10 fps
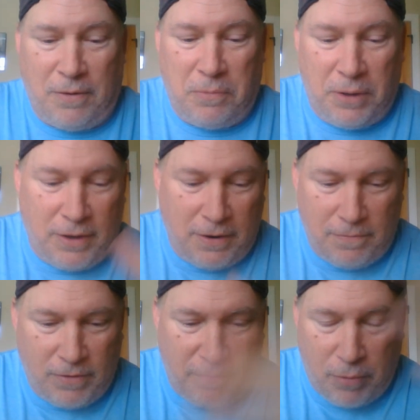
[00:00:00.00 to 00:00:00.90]
I mean,
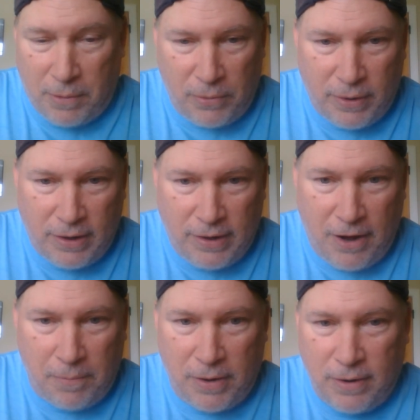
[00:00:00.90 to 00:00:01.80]
they've probably written it
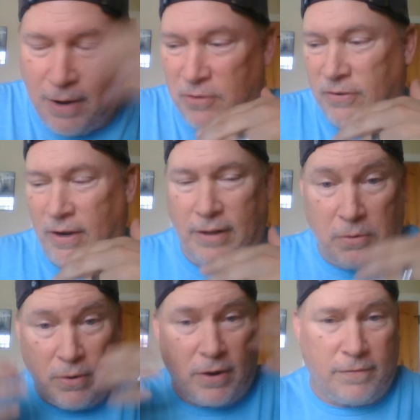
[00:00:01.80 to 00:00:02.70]
down, but I'm just saying,
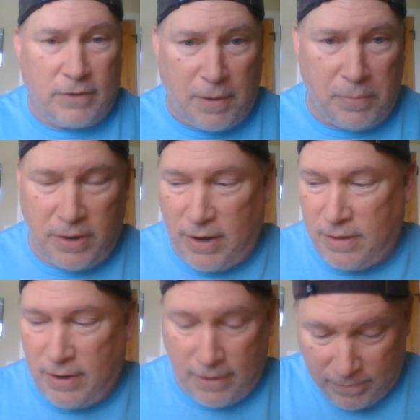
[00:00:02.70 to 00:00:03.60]
like right off the top of their
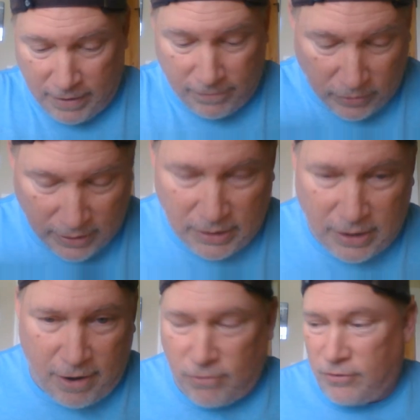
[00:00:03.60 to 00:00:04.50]
head, they have to look at the
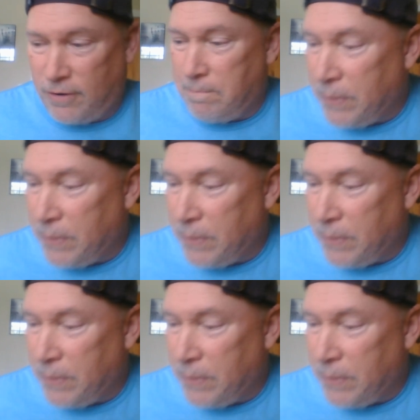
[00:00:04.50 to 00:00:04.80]
character sheet.